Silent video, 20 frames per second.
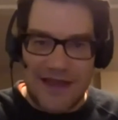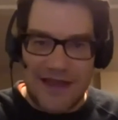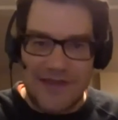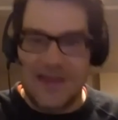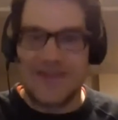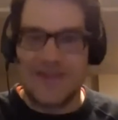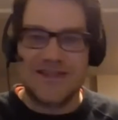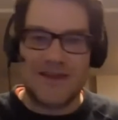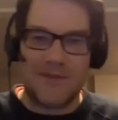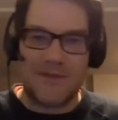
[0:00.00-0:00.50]
and
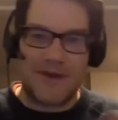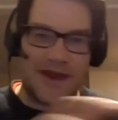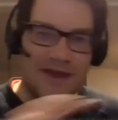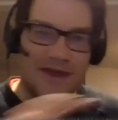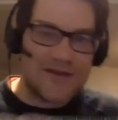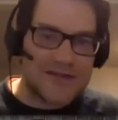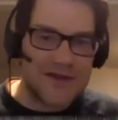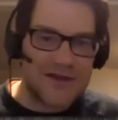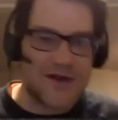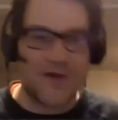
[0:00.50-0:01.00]
then someone
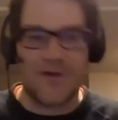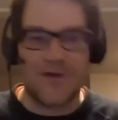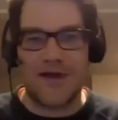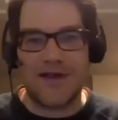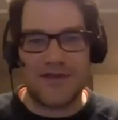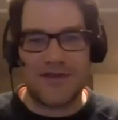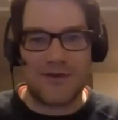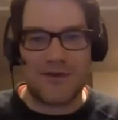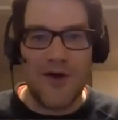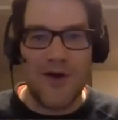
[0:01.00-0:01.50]
else could
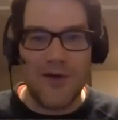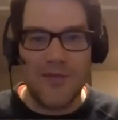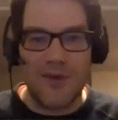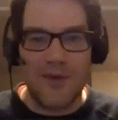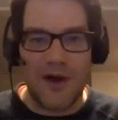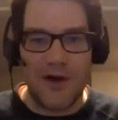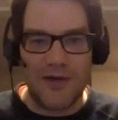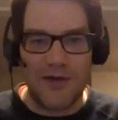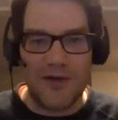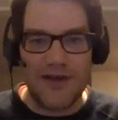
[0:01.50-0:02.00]
create their own
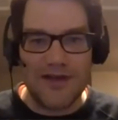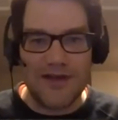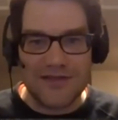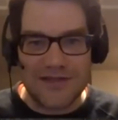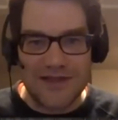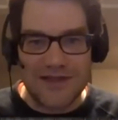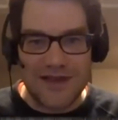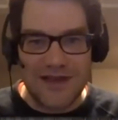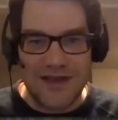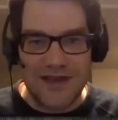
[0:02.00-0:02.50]
polis?